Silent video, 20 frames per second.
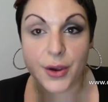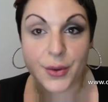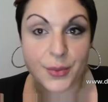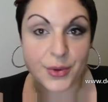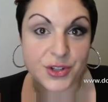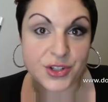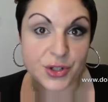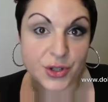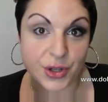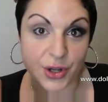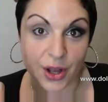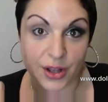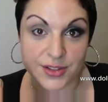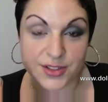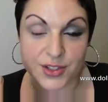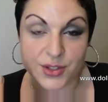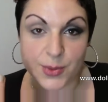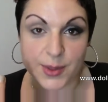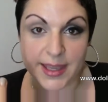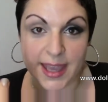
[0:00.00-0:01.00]
which you could
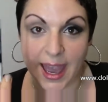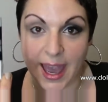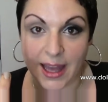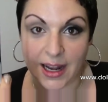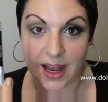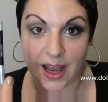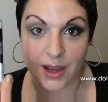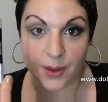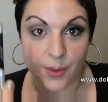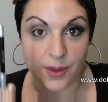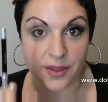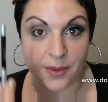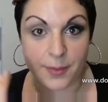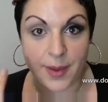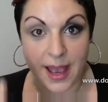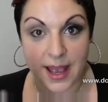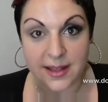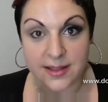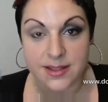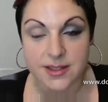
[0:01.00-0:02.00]
also do a cat eye with a
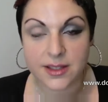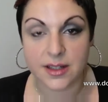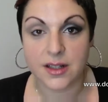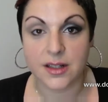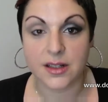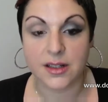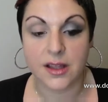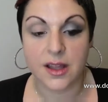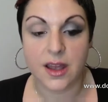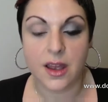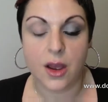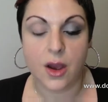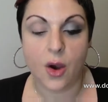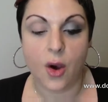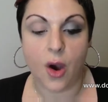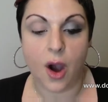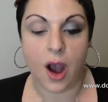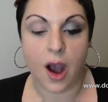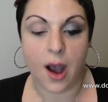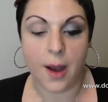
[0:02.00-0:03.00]
pencil.
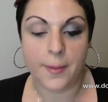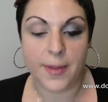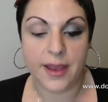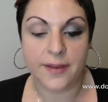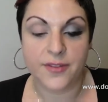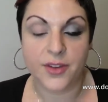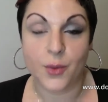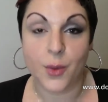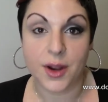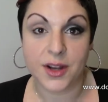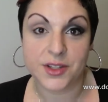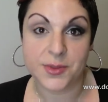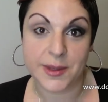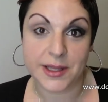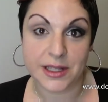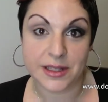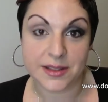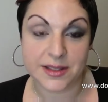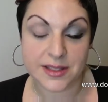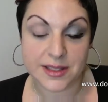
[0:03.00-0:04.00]
If you want it to be a
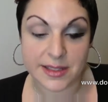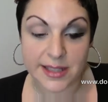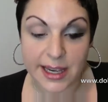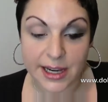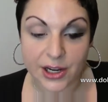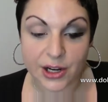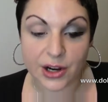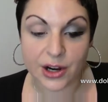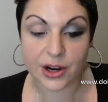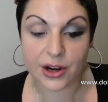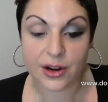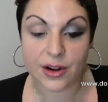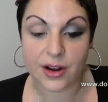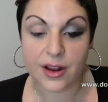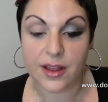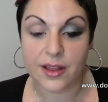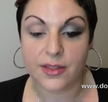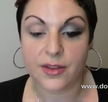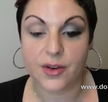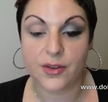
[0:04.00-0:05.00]
little slicker,
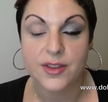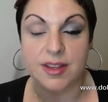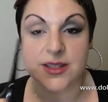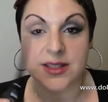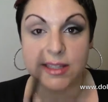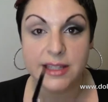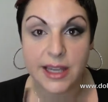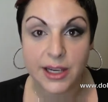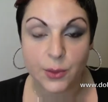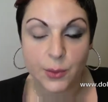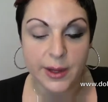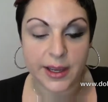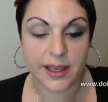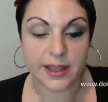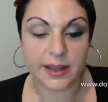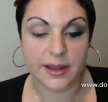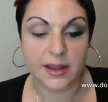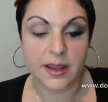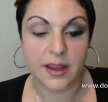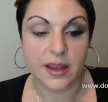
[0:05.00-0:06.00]
there are these
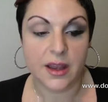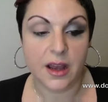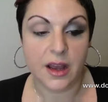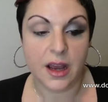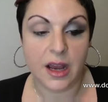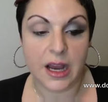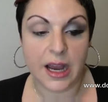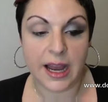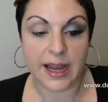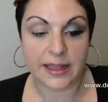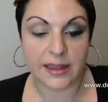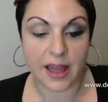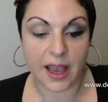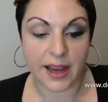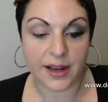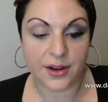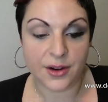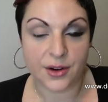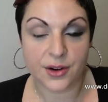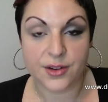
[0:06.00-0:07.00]
liquid
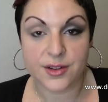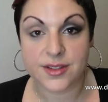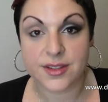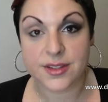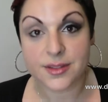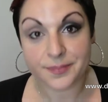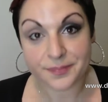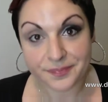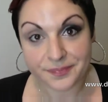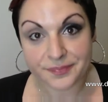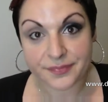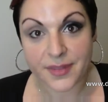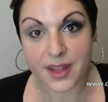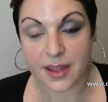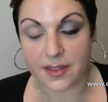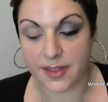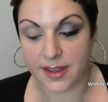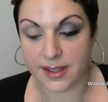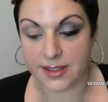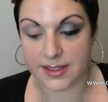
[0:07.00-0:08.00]
eyeliners,
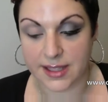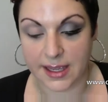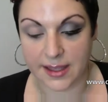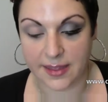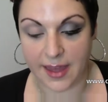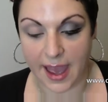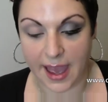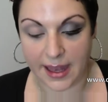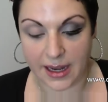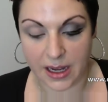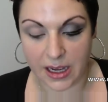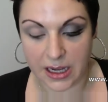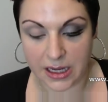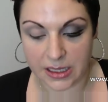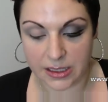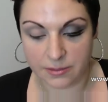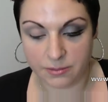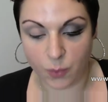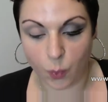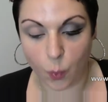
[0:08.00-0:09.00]
things like that.
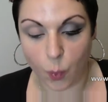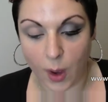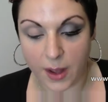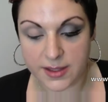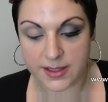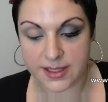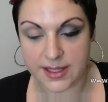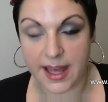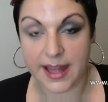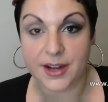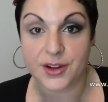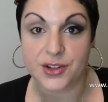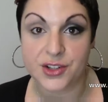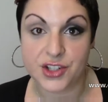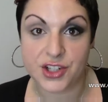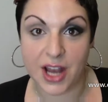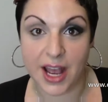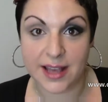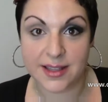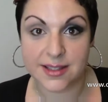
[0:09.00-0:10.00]
Ones that are
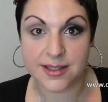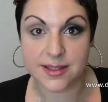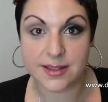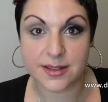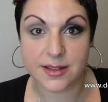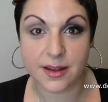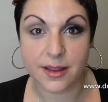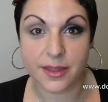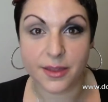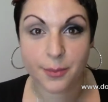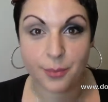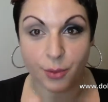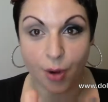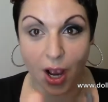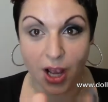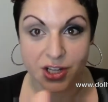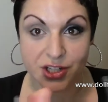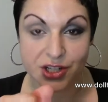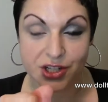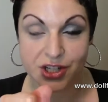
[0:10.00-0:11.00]
just the
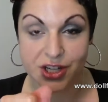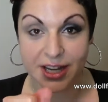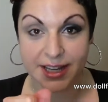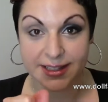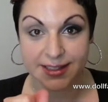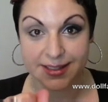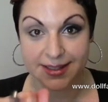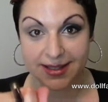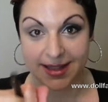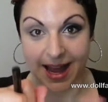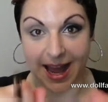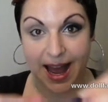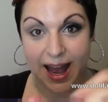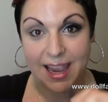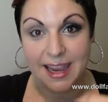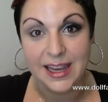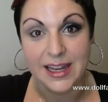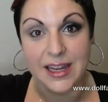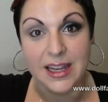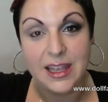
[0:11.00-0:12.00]
brush
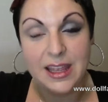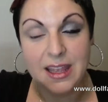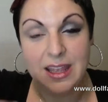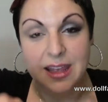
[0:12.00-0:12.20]
inside